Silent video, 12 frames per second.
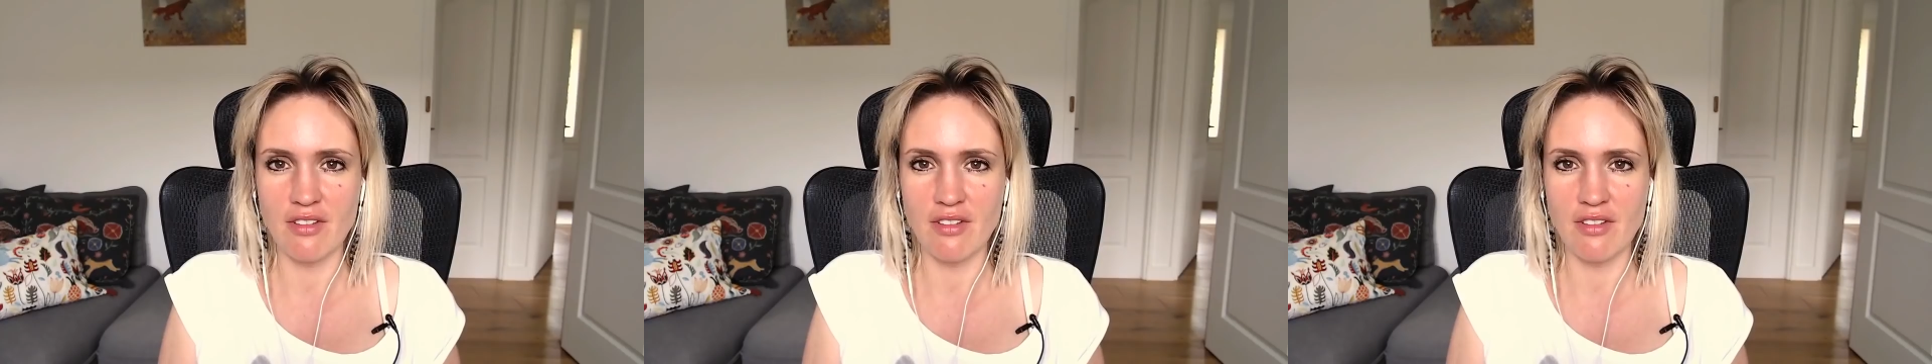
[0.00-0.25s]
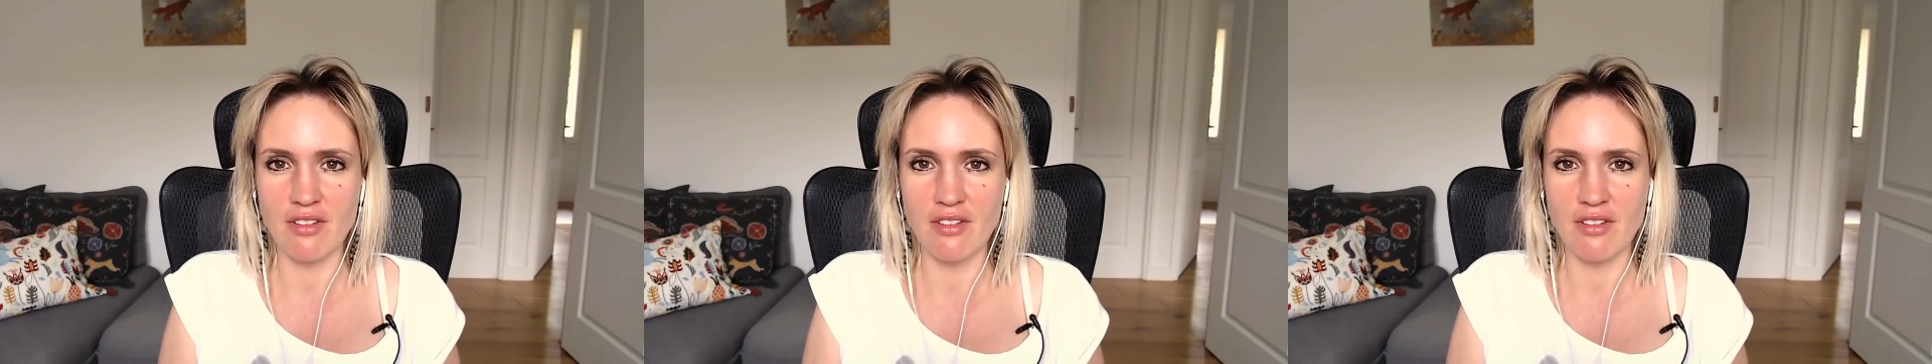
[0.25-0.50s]

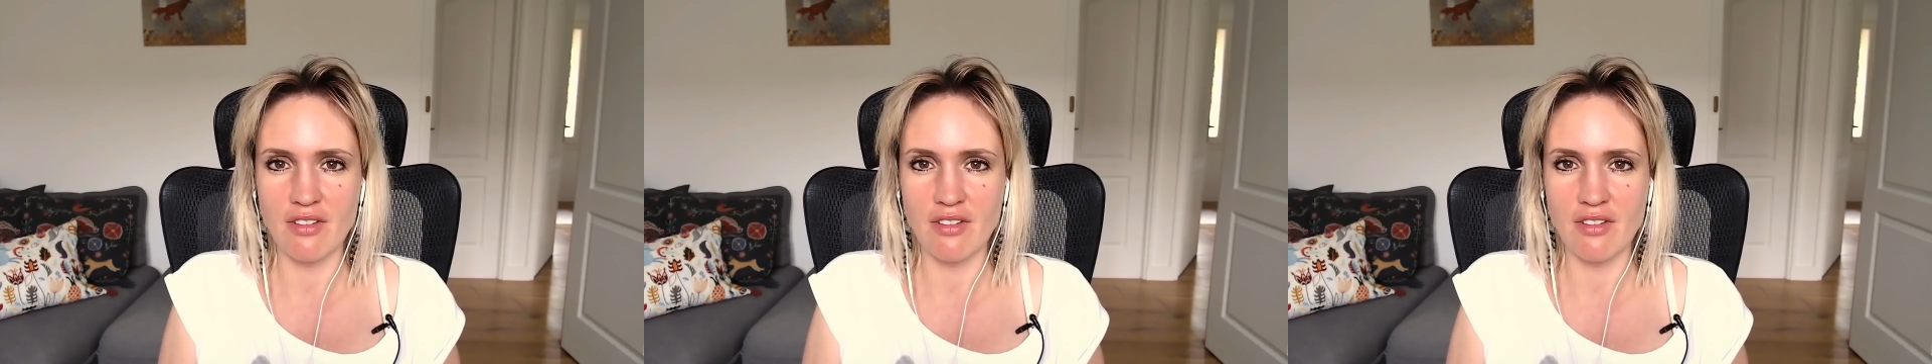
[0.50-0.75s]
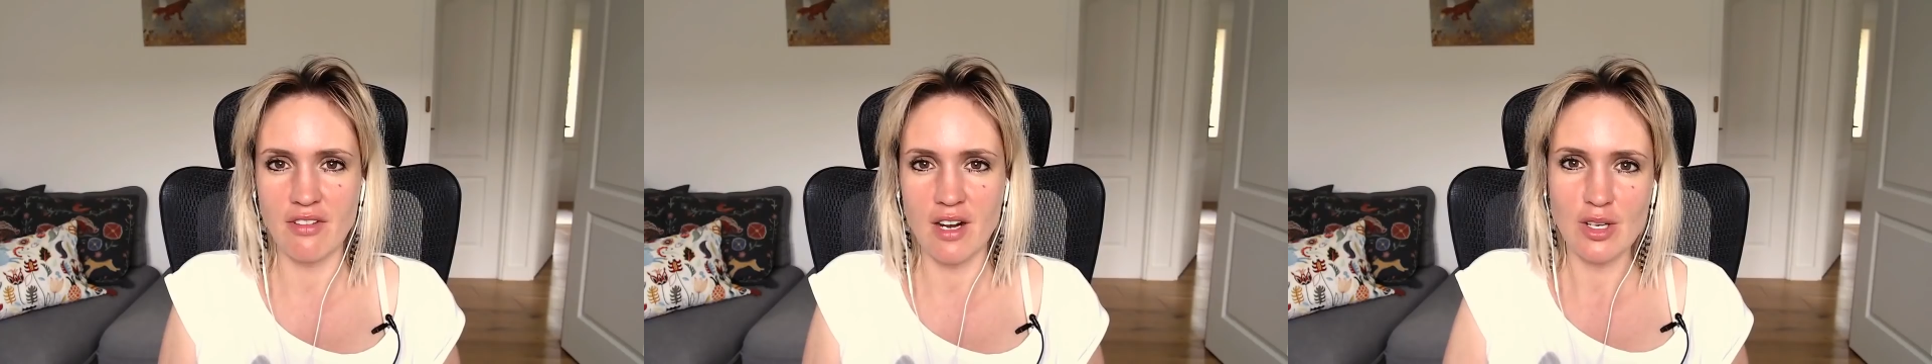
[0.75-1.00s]
then
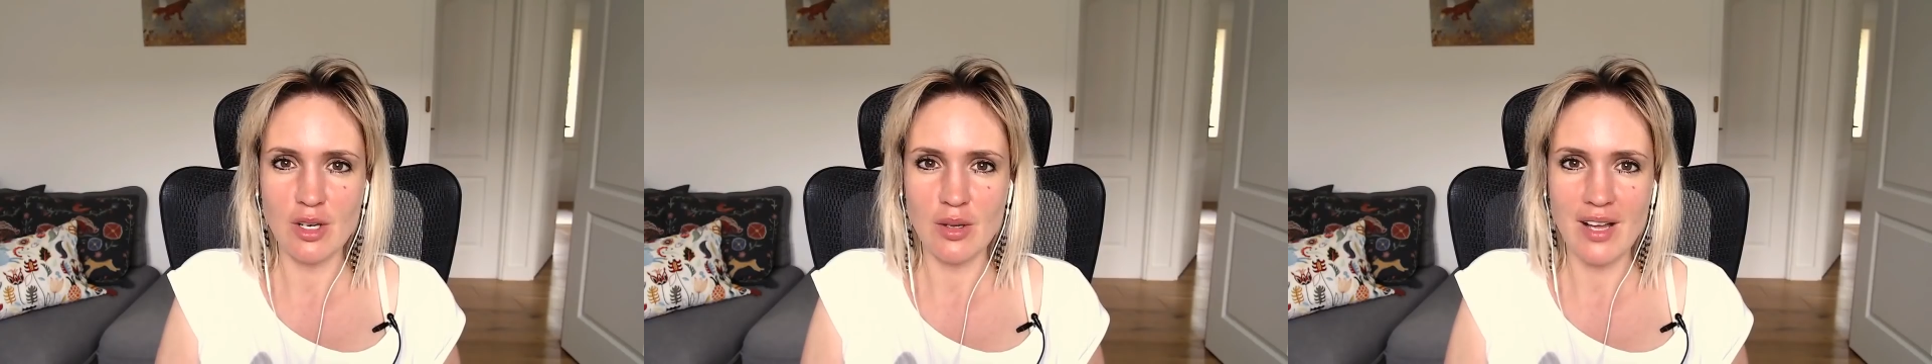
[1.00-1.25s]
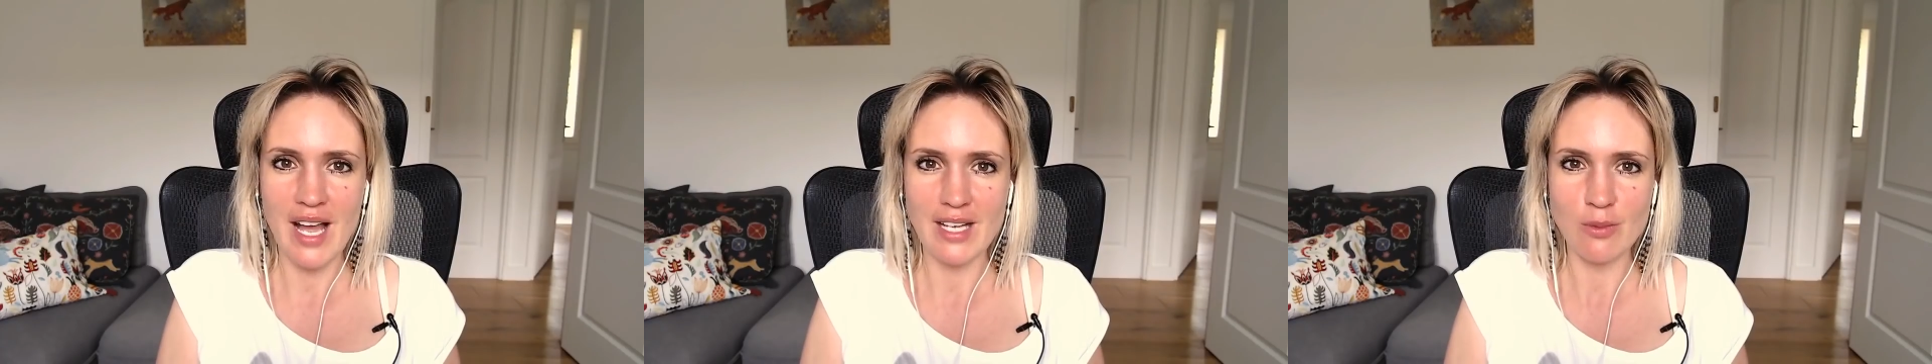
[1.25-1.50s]
it's like you're going
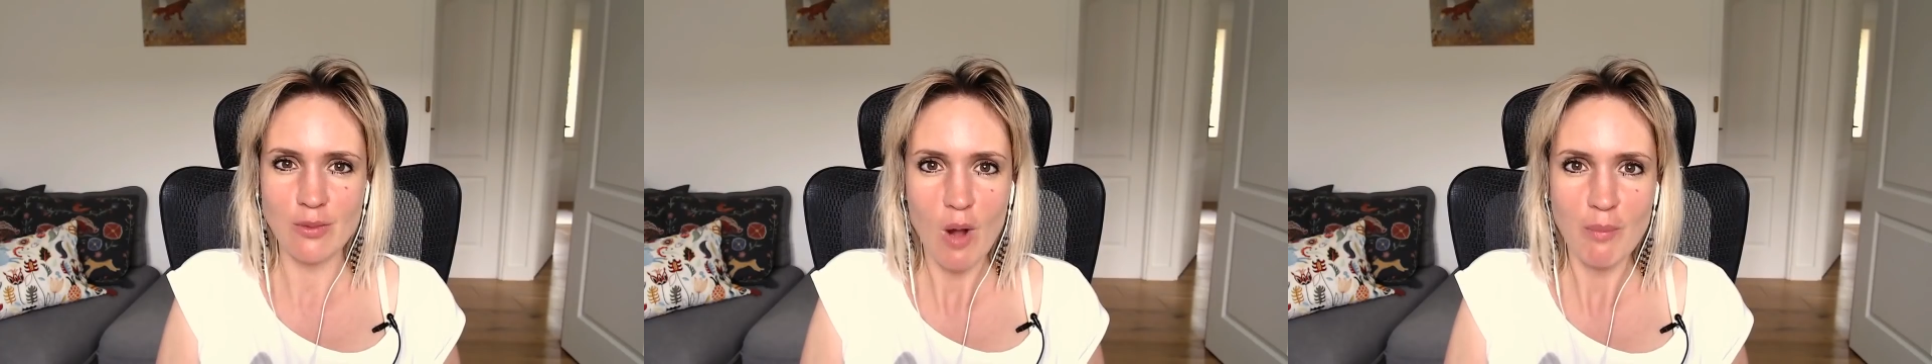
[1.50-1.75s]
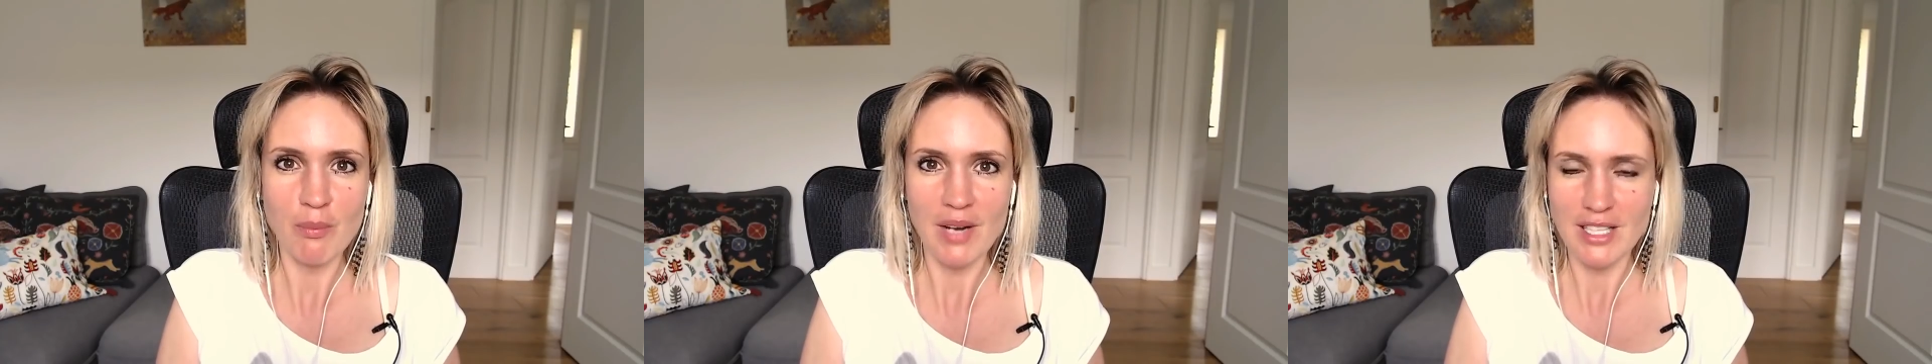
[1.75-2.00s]
to add
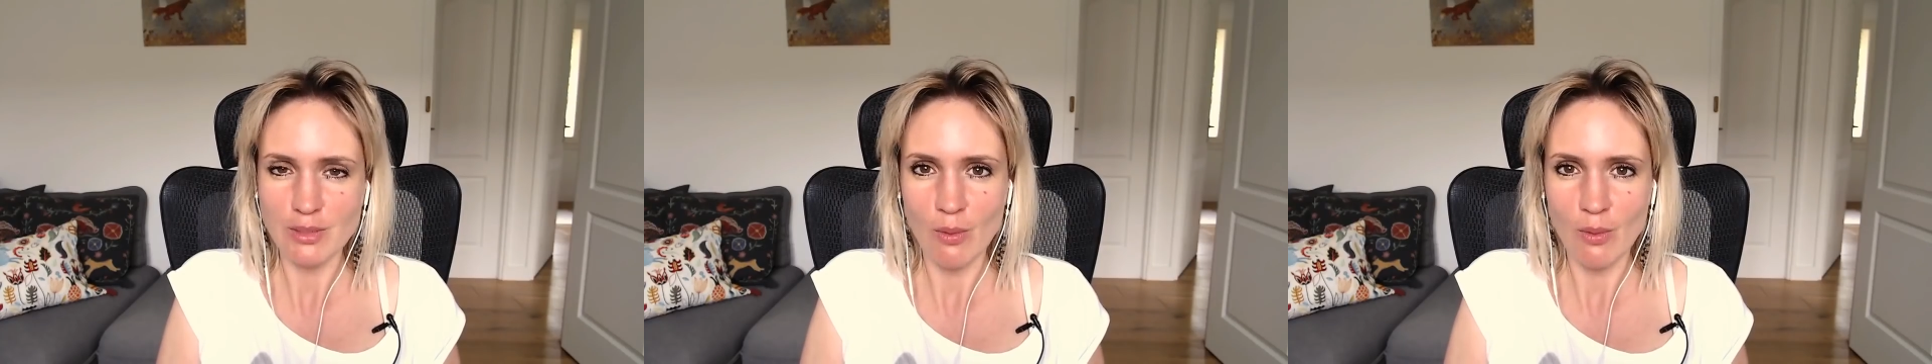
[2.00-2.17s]
1 +